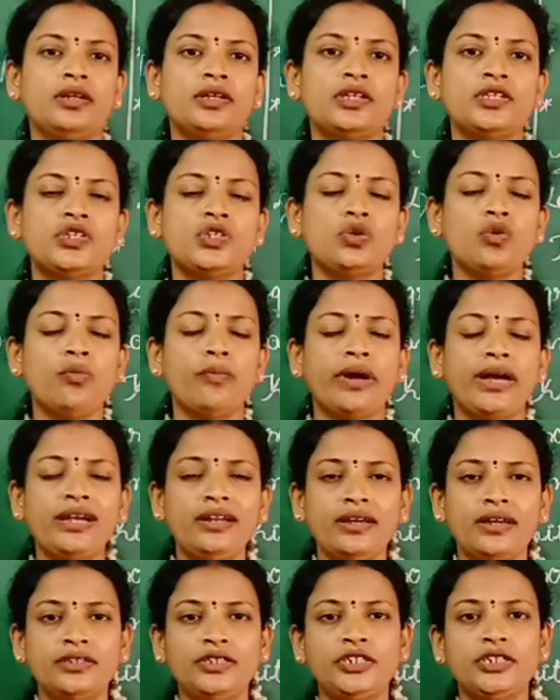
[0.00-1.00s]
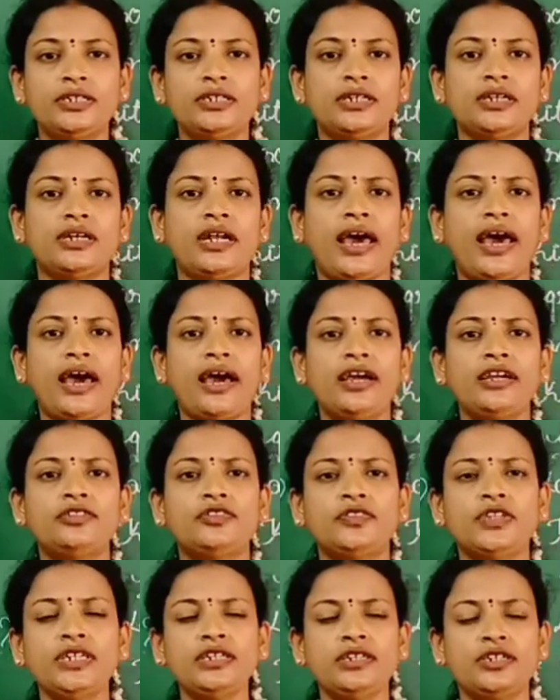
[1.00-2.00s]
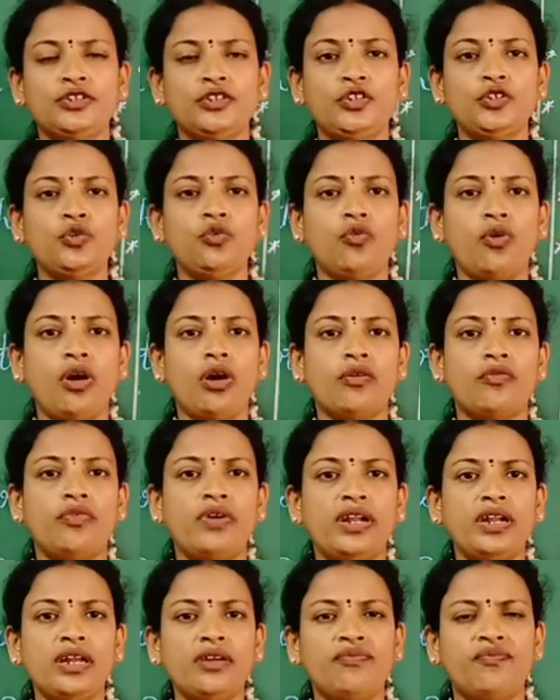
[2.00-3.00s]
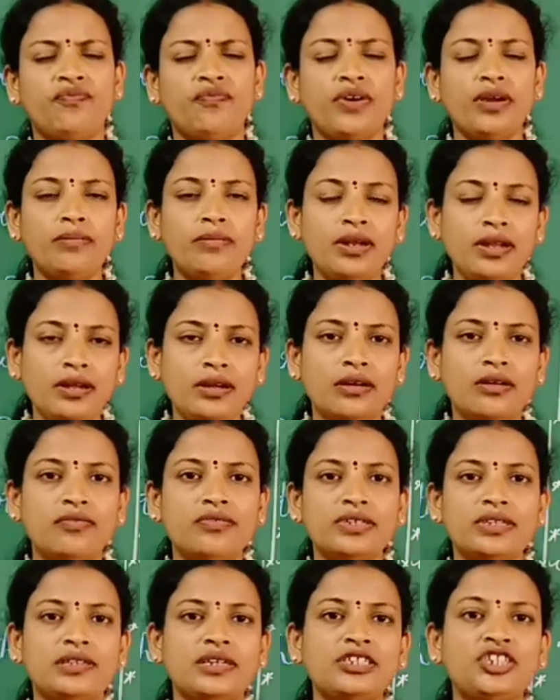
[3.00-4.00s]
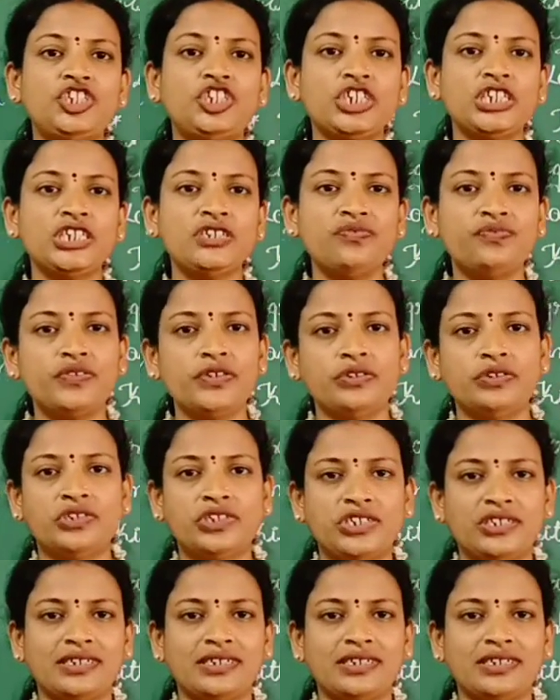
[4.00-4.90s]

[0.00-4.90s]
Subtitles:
So, my dear children, I think you are very familiar with the junk food,